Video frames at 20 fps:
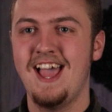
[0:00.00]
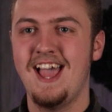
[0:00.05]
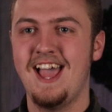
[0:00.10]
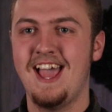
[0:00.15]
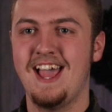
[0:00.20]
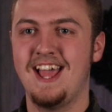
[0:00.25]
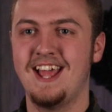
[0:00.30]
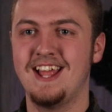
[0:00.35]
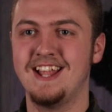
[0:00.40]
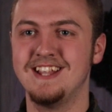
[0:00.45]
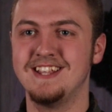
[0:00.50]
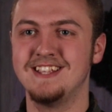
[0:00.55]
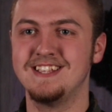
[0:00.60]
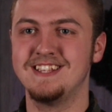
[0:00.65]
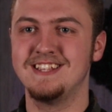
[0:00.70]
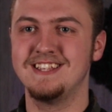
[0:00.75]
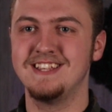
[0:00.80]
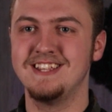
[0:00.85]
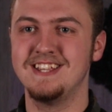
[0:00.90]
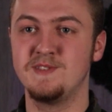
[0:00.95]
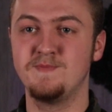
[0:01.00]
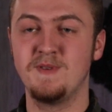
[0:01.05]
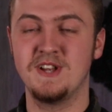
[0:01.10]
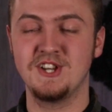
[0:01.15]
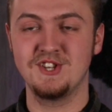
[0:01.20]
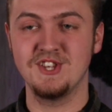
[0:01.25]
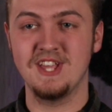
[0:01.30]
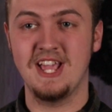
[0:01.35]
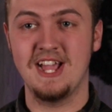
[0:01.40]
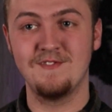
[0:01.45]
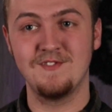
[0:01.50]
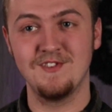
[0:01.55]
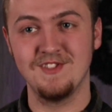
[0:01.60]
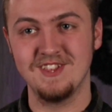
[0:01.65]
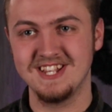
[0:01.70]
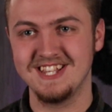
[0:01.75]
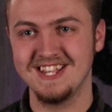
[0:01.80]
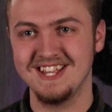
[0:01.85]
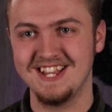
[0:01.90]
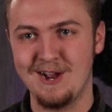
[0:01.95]
And especially after
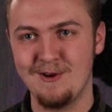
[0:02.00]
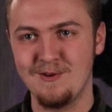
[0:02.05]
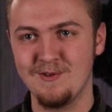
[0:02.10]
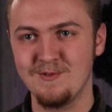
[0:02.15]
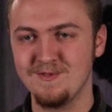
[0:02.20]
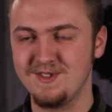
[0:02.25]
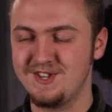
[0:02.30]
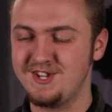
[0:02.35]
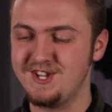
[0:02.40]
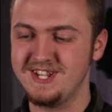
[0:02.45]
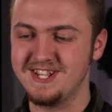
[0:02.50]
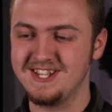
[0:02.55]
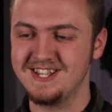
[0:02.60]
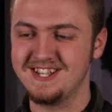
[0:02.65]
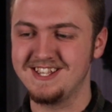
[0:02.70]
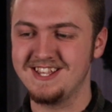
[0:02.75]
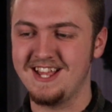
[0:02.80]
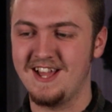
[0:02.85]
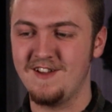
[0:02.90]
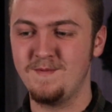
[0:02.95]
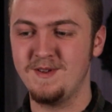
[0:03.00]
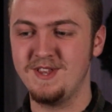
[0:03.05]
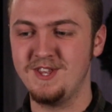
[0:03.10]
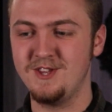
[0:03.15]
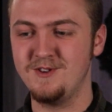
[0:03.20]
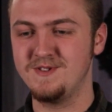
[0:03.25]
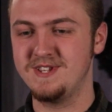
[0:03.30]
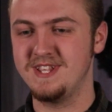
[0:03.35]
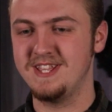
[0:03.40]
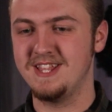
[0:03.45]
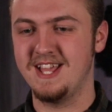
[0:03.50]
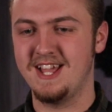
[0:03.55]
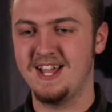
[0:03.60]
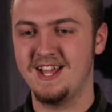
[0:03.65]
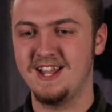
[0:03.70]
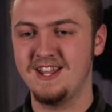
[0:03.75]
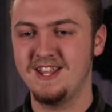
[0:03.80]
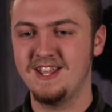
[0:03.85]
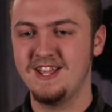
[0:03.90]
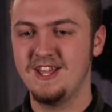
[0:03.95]
this encounter with Jesus, I've been using
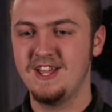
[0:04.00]
that